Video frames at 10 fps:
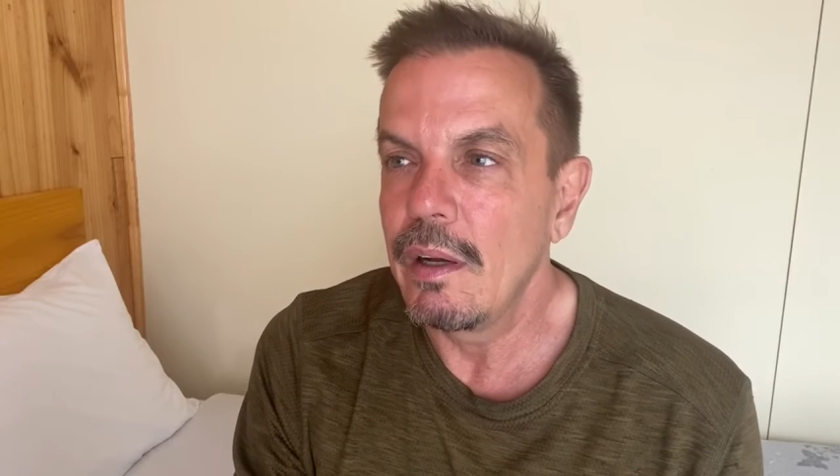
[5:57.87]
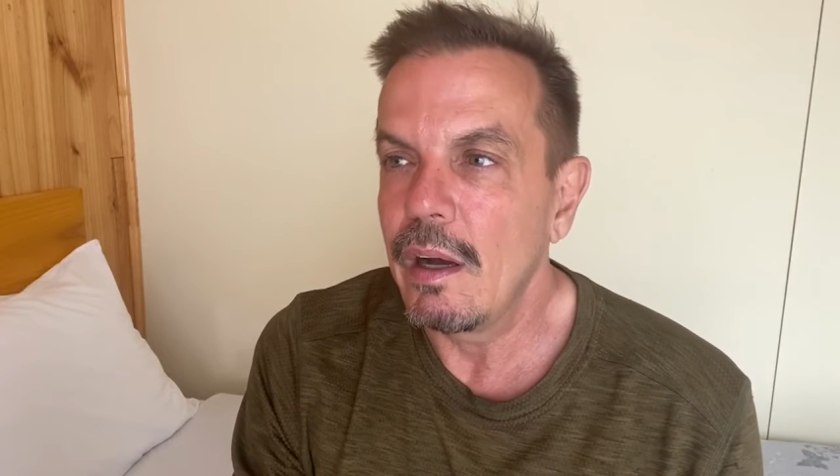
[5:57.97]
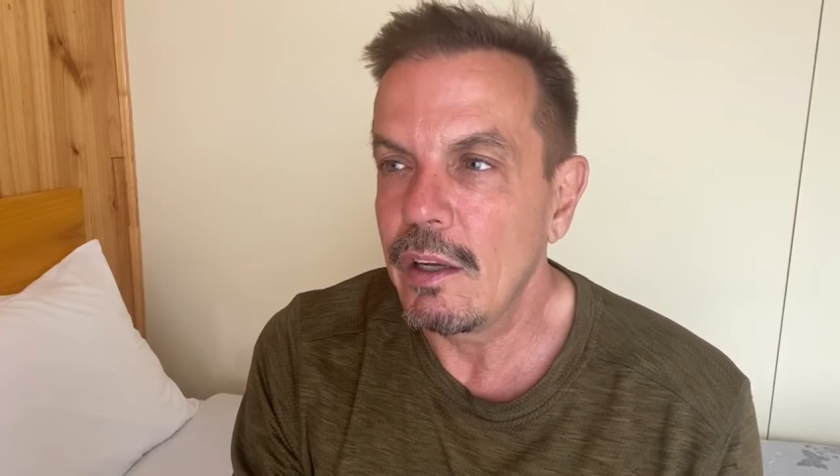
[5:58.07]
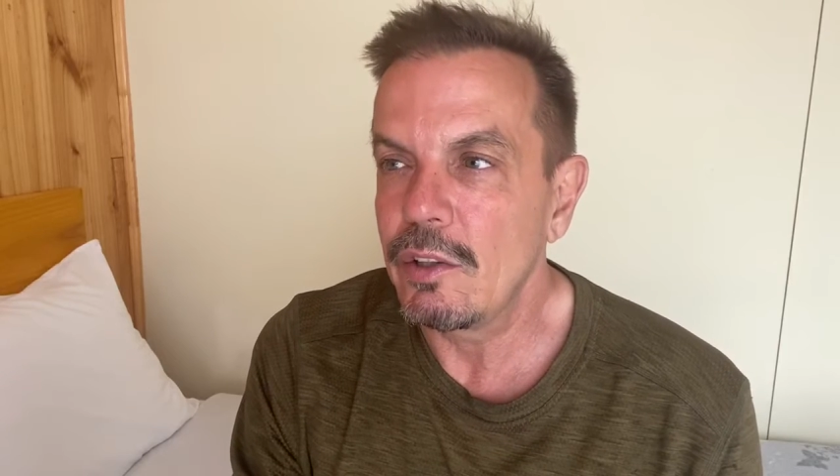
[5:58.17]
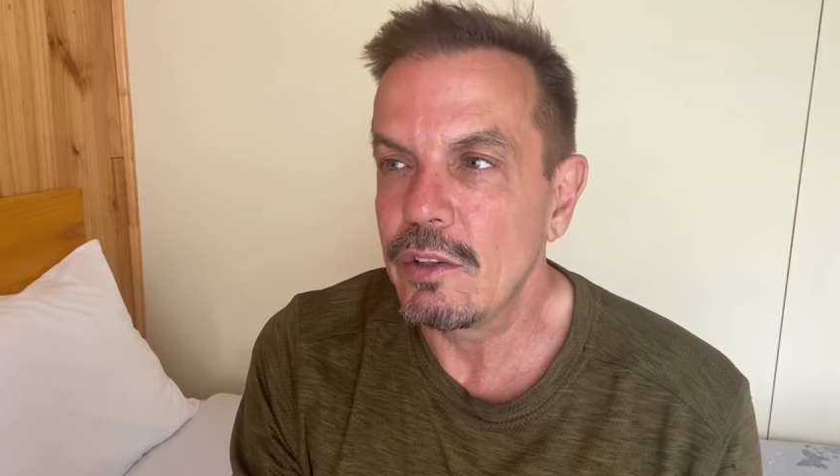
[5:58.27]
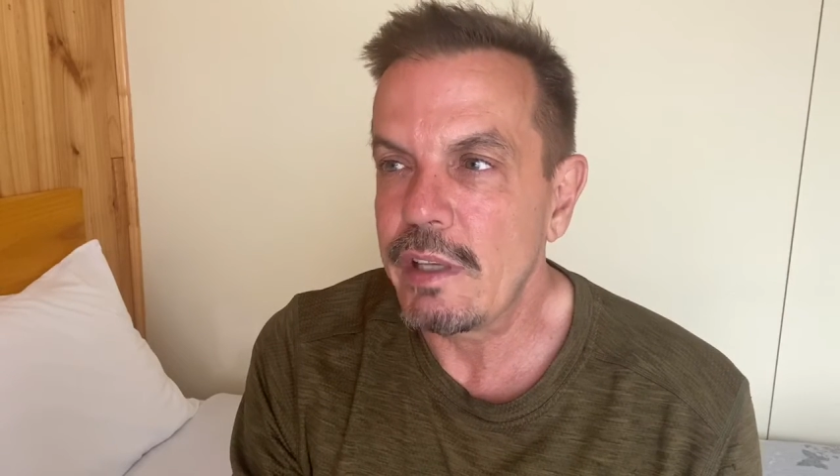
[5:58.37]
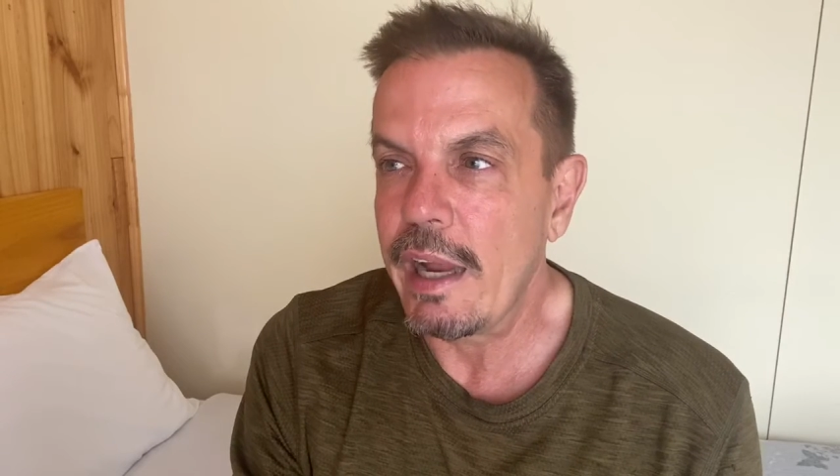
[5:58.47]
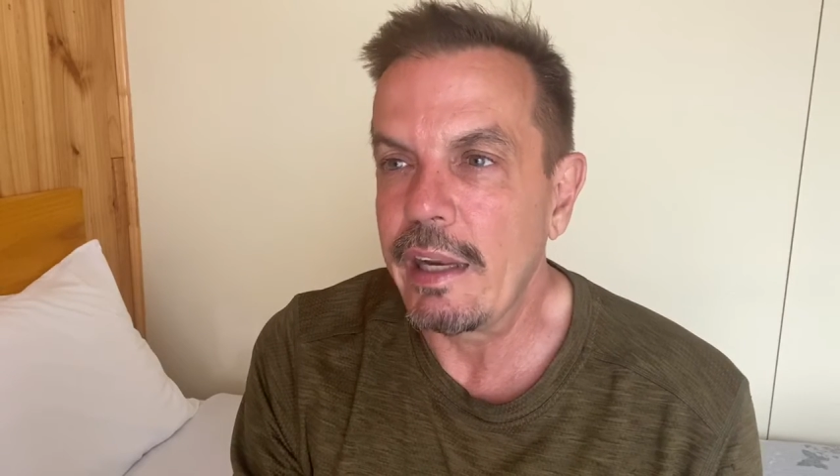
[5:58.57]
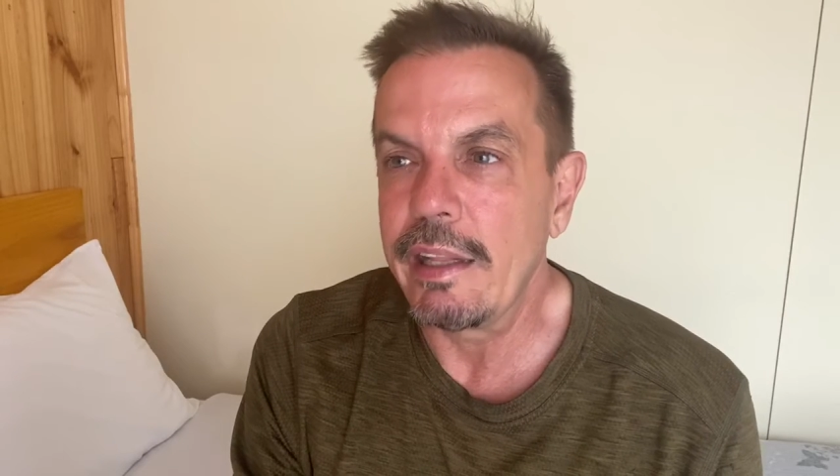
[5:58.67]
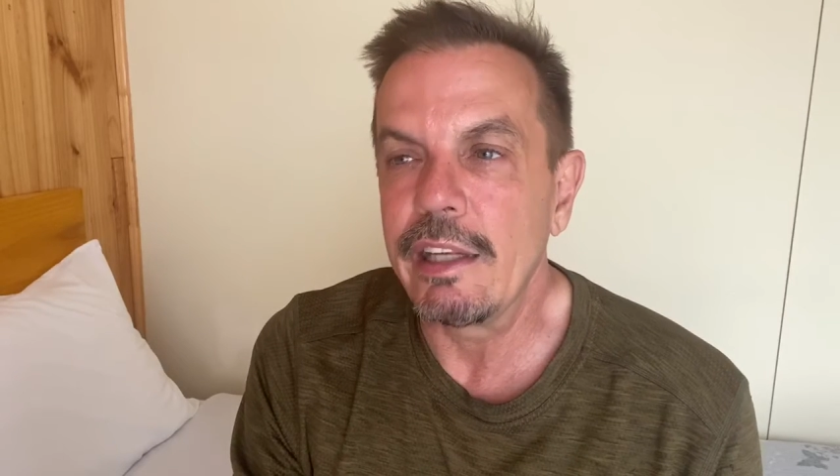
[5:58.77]

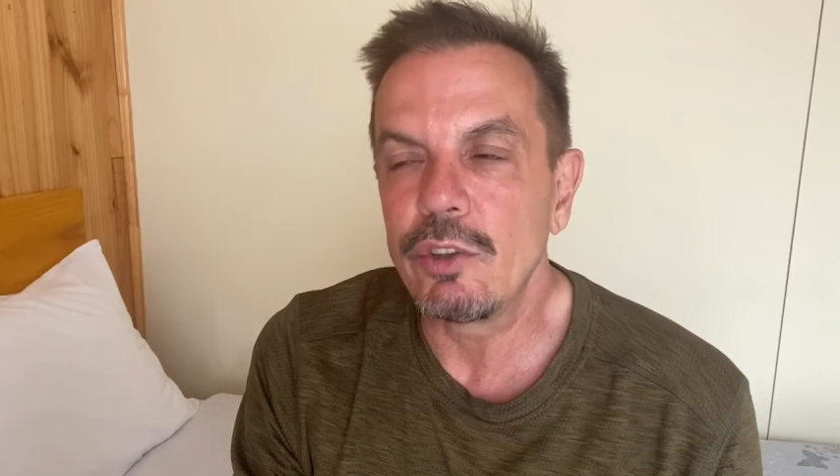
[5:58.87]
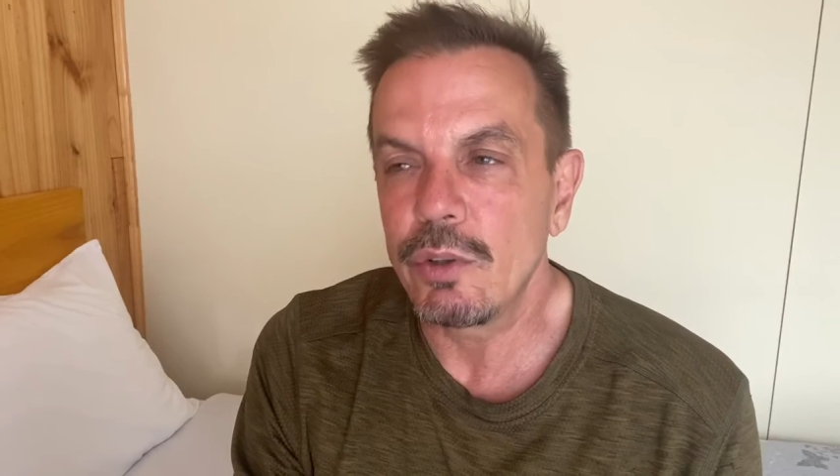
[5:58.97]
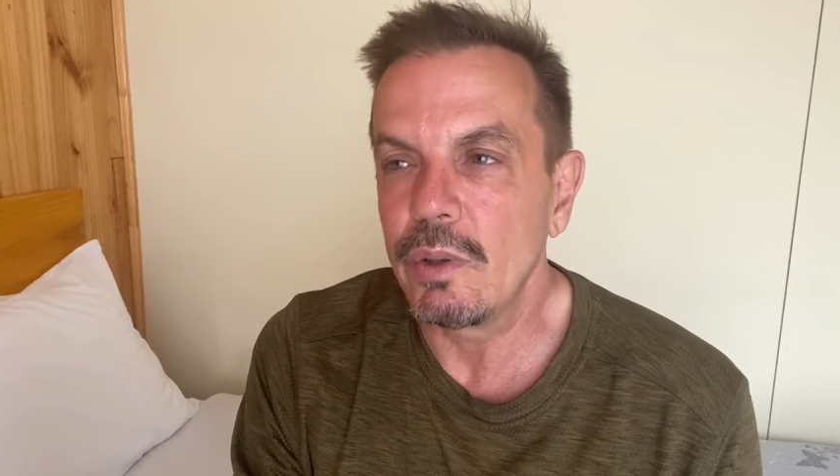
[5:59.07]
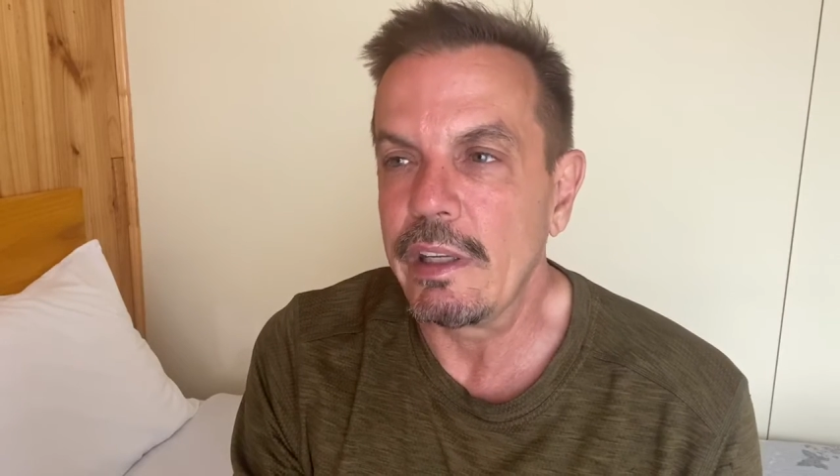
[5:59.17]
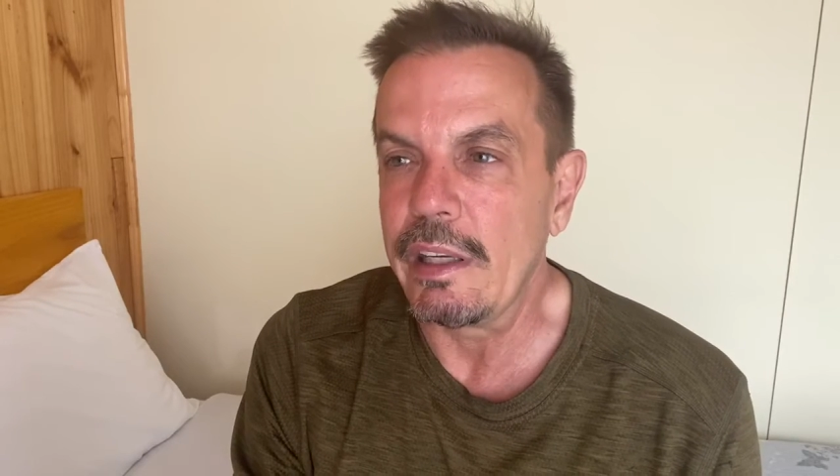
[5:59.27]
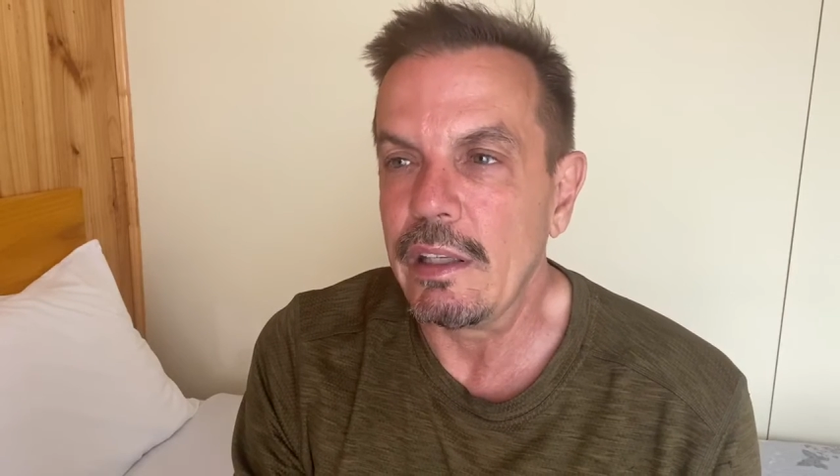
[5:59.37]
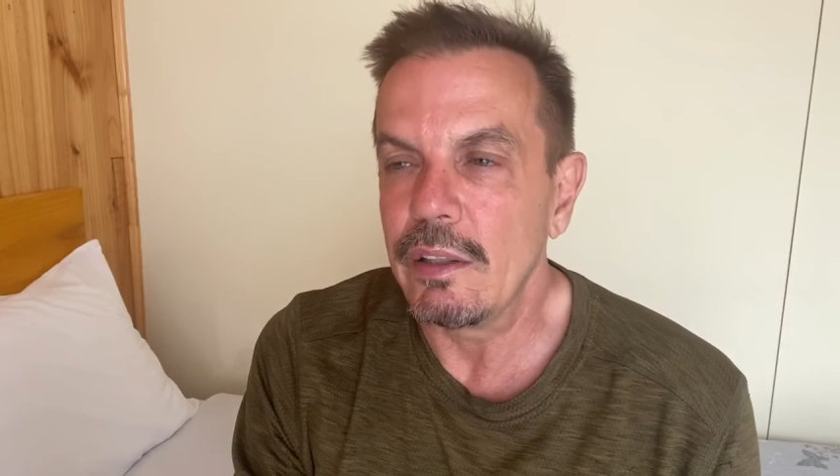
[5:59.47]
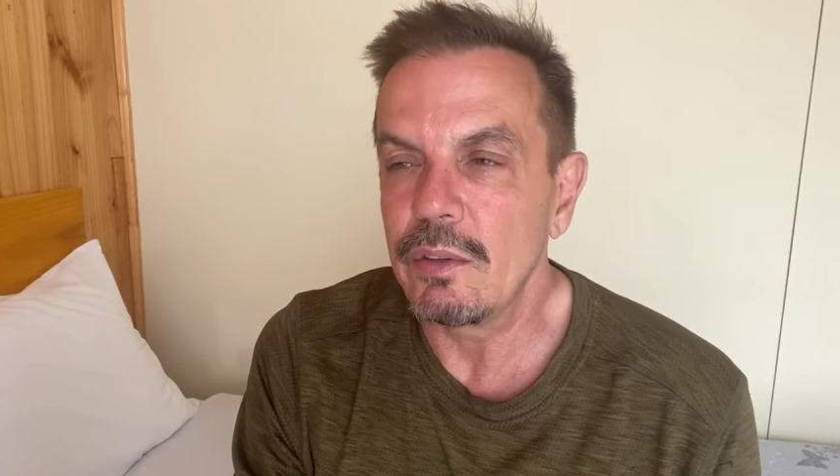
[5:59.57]
understanding that truly